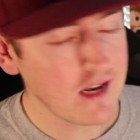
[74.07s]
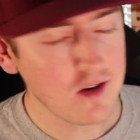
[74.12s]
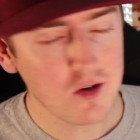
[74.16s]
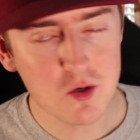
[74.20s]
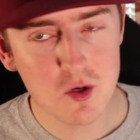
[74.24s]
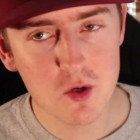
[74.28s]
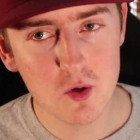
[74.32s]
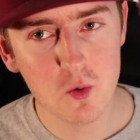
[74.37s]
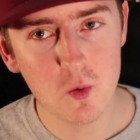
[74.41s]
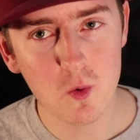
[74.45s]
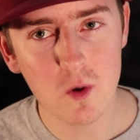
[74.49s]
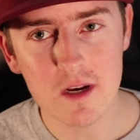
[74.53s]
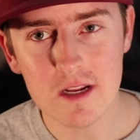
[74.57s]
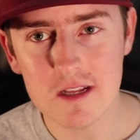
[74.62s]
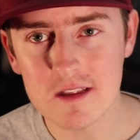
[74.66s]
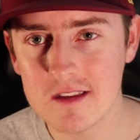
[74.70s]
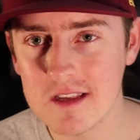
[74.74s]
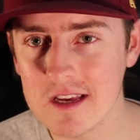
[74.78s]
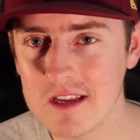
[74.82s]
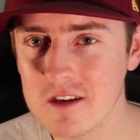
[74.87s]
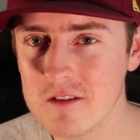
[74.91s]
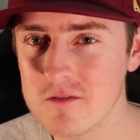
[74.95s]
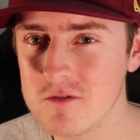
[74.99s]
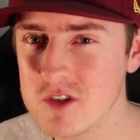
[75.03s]
didn't do one at
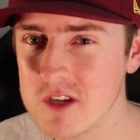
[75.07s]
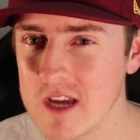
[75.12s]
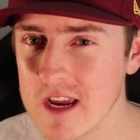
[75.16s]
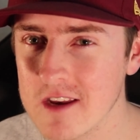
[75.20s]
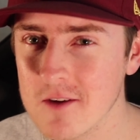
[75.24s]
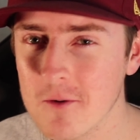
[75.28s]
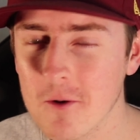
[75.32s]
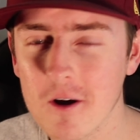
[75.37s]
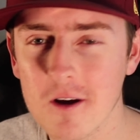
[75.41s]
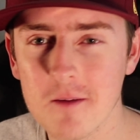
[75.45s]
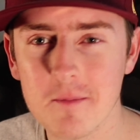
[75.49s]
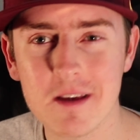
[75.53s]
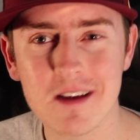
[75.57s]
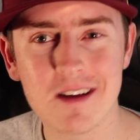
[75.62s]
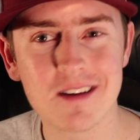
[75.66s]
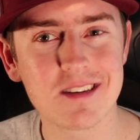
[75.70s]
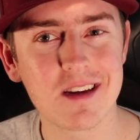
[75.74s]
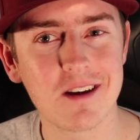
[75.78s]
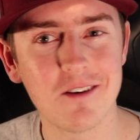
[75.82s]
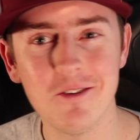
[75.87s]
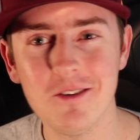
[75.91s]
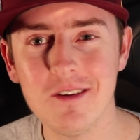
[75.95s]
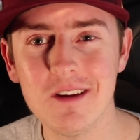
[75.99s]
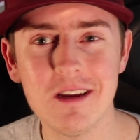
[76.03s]
the end of January
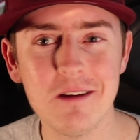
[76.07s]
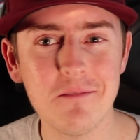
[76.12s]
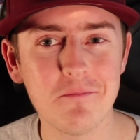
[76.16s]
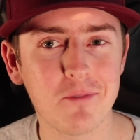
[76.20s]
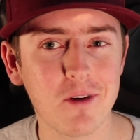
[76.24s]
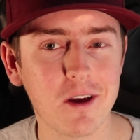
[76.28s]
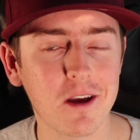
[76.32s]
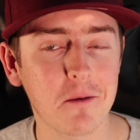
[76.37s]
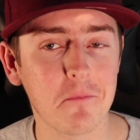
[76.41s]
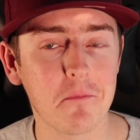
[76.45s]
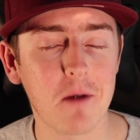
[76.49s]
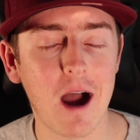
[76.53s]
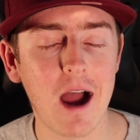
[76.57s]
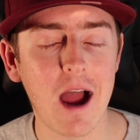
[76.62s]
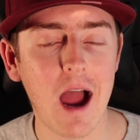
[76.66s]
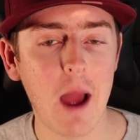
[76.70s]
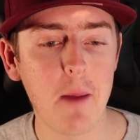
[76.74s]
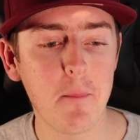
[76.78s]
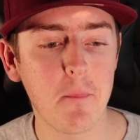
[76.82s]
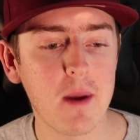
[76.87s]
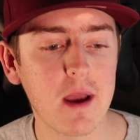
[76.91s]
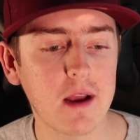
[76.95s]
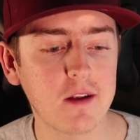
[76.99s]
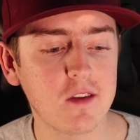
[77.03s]
because I really didn't pick...
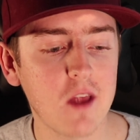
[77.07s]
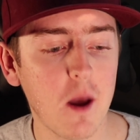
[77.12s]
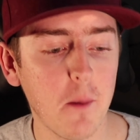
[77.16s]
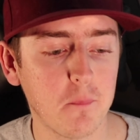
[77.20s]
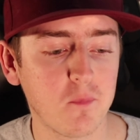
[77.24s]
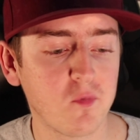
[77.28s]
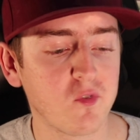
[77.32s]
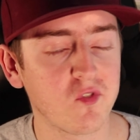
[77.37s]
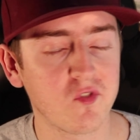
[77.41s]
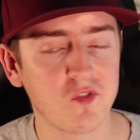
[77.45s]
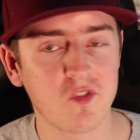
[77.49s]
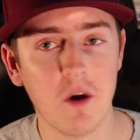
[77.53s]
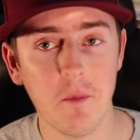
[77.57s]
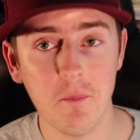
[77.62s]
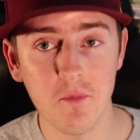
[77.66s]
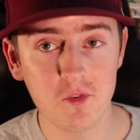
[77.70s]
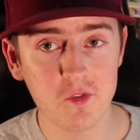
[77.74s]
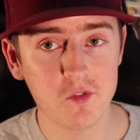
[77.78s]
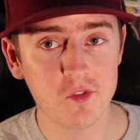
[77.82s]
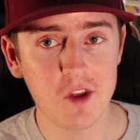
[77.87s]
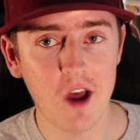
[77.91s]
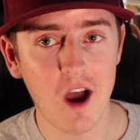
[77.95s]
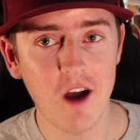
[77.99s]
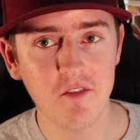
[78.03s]
I, I picked up some
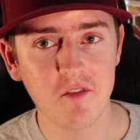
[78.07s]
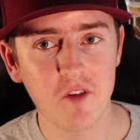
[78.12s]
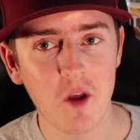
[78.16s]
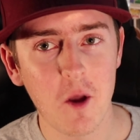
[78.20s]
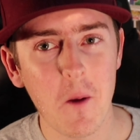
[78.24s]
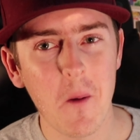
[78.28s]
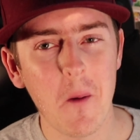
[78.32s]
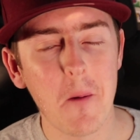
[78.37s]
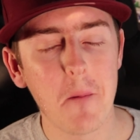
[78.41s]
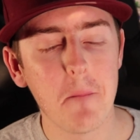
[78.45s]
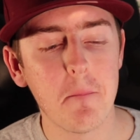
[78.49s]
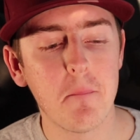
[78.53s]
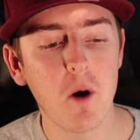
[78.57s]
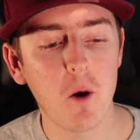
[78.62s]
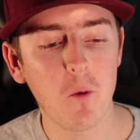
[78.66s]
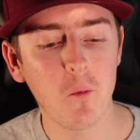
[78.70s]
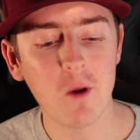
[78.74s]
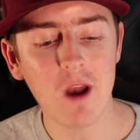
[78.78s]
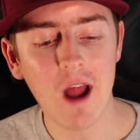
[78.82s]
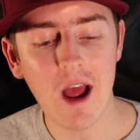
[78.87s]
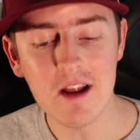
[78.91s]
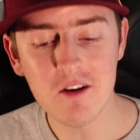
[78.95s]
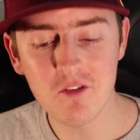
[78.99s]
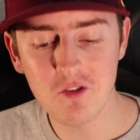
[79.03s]
stuff, but
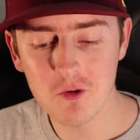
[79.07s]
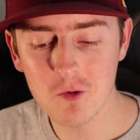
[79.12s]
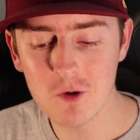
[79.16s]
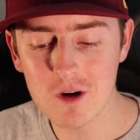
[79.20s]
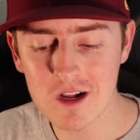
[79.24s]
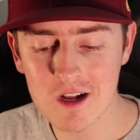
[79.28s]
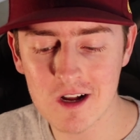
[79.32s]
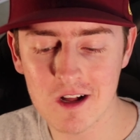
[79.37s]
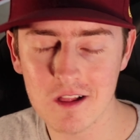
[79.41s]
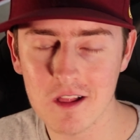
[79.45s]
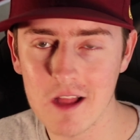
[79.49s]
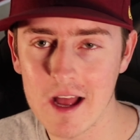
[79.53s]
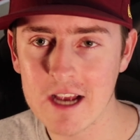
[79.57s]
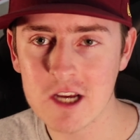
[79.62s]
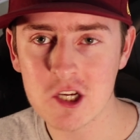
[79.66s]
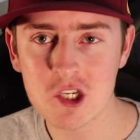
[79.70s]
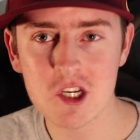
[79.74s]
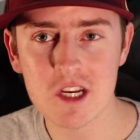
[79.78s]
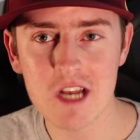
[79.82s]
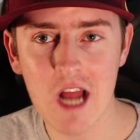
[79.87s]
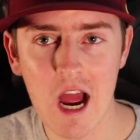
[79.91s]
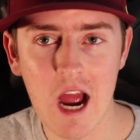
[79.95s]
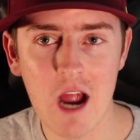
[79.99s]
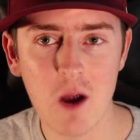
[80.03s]
when I do a
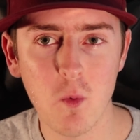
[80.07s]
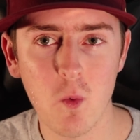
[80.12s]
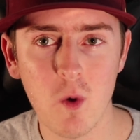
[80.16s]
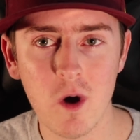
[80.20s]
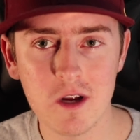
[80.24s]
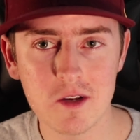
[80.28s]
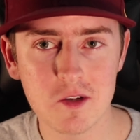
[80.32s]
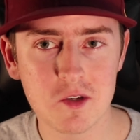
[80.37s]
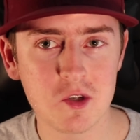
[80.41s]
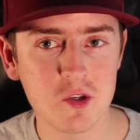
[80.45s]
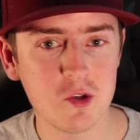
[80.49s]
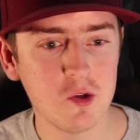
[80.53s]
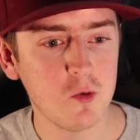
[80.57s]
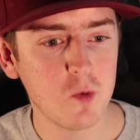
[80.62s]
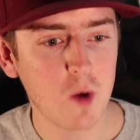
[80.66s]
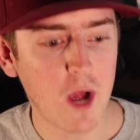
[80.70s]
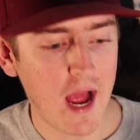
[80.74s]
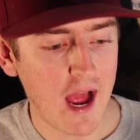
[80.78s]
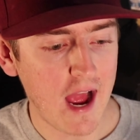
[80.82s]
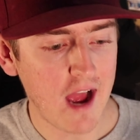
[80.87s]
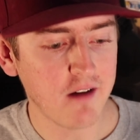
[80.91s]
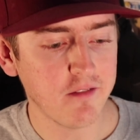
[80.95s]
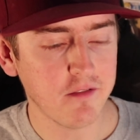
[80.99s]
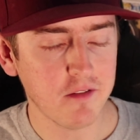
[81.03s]
collection, I want to
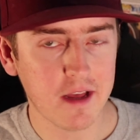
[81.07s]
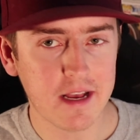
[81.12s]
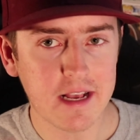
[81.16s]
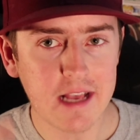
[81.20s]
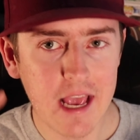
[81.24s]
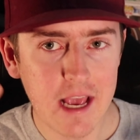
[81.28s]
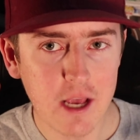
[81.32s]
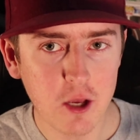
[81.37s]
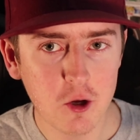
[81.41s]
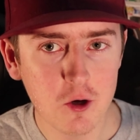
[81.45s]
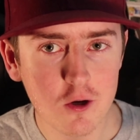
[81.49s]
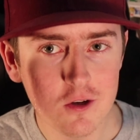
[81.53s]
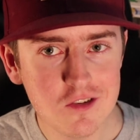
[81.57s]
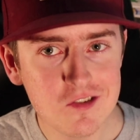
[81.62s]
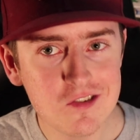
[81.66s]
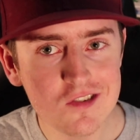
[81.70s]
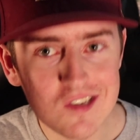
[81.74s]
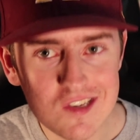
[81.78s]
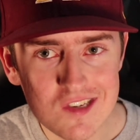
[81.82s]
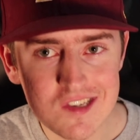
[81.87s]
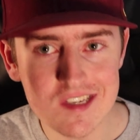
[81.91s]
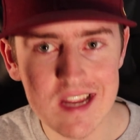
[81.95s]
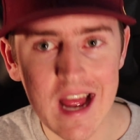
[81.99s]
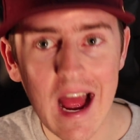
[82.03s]
have like a good
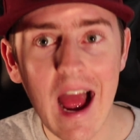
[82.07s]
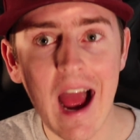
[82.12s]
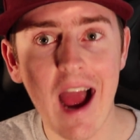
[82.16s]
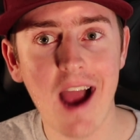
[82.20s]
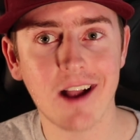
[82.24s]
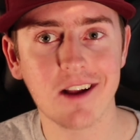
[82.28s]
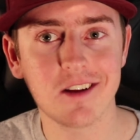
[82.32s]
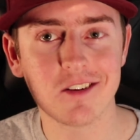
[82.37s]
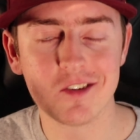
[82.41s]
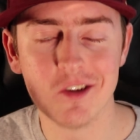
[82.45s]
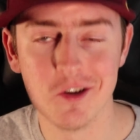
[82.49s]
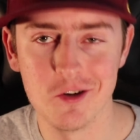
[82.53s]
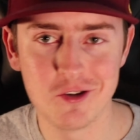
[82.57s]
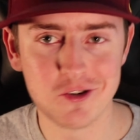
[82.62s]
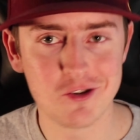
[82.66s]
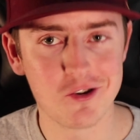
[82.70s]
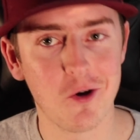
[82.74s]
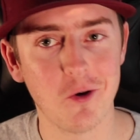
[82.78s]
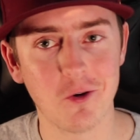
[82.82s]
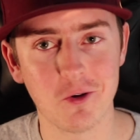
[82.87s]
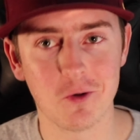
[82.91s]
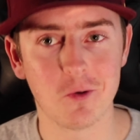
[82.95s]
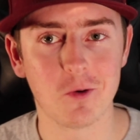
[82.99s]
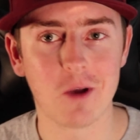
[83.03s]
stack to
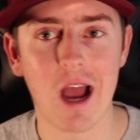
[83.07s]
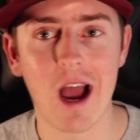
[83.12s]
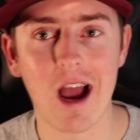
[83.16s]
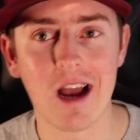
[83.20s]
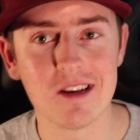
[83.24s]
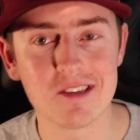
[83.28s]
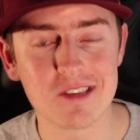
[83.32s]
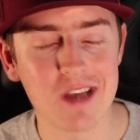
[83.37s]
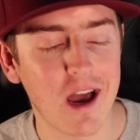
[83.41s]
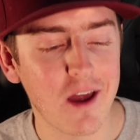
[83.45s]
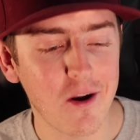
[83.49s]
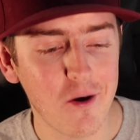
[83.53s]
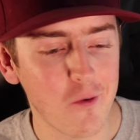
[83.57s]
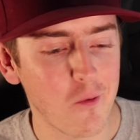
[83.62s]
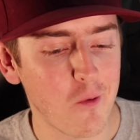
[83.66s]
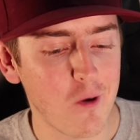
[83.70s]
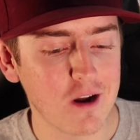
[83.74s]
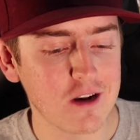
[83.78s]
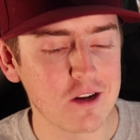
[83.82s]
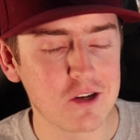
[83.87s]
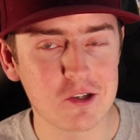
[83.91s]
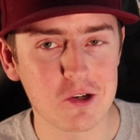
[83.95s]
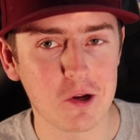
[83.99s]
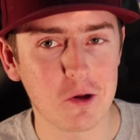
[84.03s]
show you guys. I don't
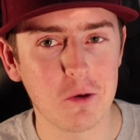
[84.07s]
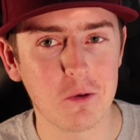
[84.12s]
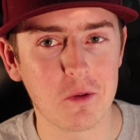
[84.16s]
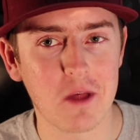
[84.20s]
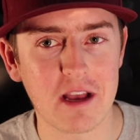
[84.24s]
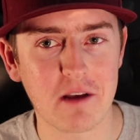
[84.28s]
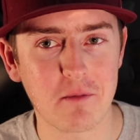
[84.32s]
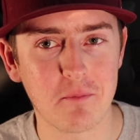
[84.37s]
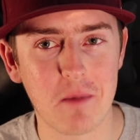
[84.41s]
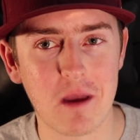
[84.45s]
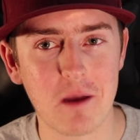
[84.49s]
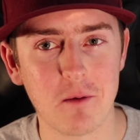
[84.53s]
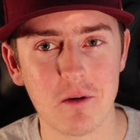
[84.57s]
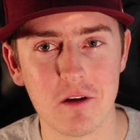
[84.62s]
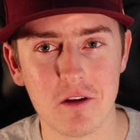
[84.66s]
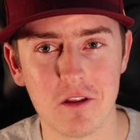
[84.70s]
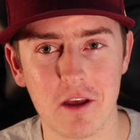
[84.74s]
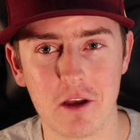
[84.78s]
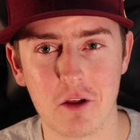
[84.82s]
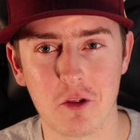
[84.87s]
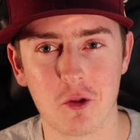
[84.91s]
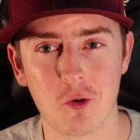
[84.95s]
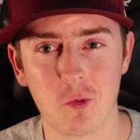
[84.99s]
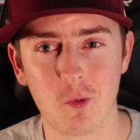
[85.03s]
want to show you like maybe
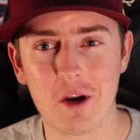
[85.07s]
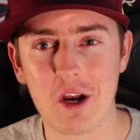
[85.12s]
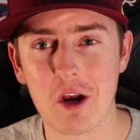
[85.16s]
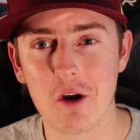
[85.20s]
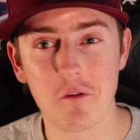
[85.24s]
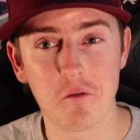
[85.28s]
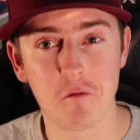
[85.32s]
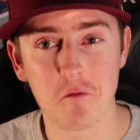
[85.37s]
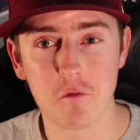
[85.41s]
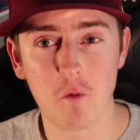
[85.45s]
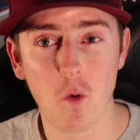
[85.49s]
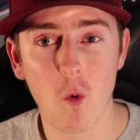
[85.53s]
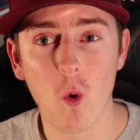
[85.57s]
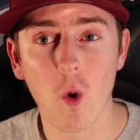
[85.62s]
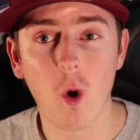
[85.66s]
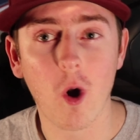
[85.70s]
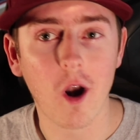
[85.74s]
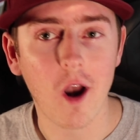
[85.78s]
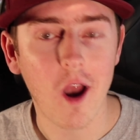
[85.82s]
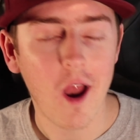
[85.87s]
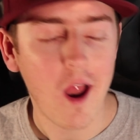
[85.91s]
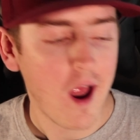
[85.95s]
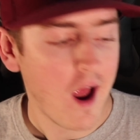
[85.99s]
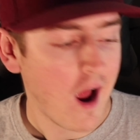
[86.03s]
like three or
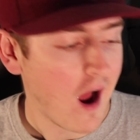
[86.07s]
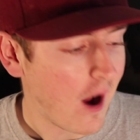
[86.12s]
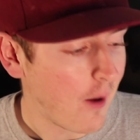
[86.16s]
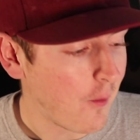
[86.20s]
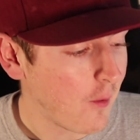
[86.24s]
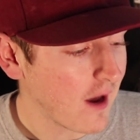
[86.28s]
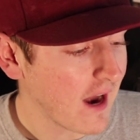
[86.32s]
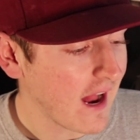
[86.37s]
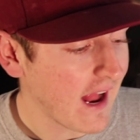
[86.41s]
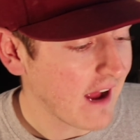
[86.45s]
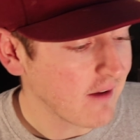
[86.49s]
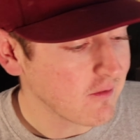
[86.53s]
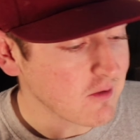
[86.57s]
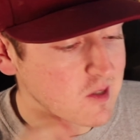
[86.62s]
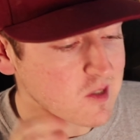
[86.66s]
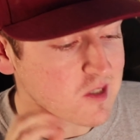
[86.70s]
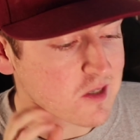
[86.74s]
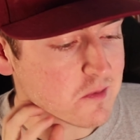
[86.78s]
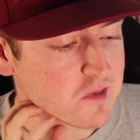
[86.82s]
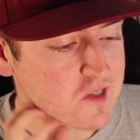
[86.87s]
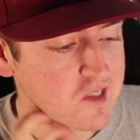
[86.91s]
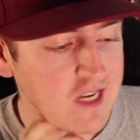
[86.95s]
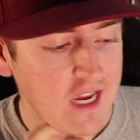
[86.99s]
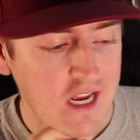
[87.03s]
four. I want to have a
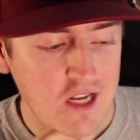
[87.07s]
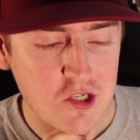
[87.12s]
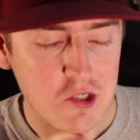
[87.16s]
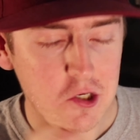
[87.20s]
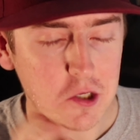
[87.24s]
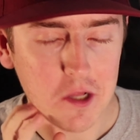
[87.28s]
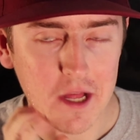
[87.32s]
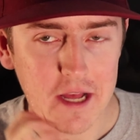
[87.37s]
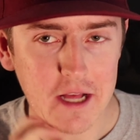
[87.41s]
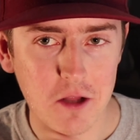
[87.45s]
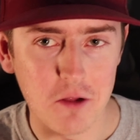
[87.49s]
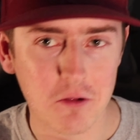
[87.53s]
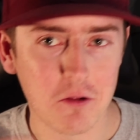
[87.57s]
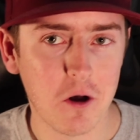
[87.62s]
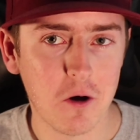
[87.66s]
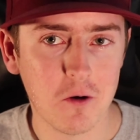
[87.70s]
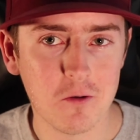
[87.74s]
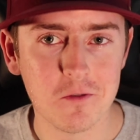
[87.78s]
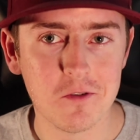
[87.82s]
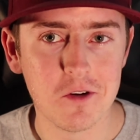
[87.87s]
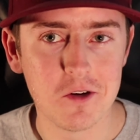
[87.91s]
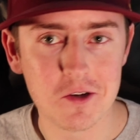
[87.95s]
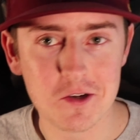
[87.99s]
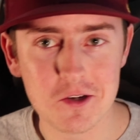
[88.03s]
substantial like
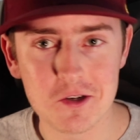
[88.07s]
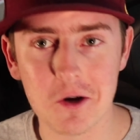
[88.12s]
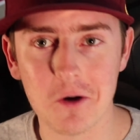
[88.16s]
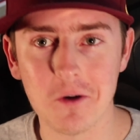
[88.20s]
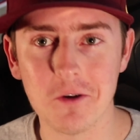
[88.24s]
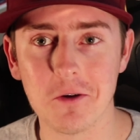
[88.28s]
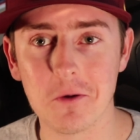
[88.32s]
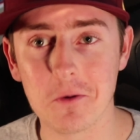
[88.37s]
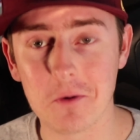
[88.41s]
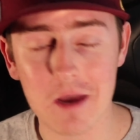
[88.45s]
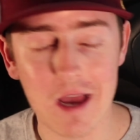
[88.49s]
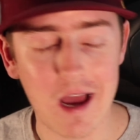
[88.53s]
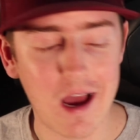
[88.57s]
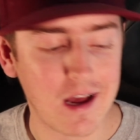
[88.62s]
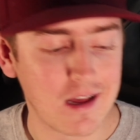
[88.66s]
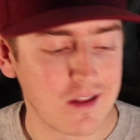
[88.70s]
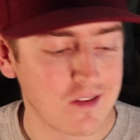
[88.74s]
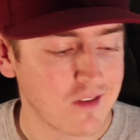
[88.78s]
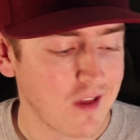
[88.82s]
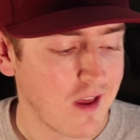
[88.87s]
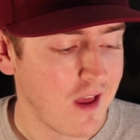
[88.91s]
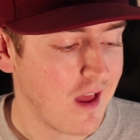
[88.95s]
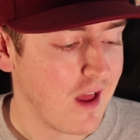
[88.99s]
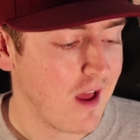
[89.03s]
load to show you
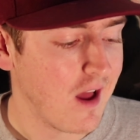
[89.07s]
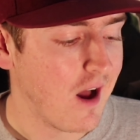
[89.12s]
guys.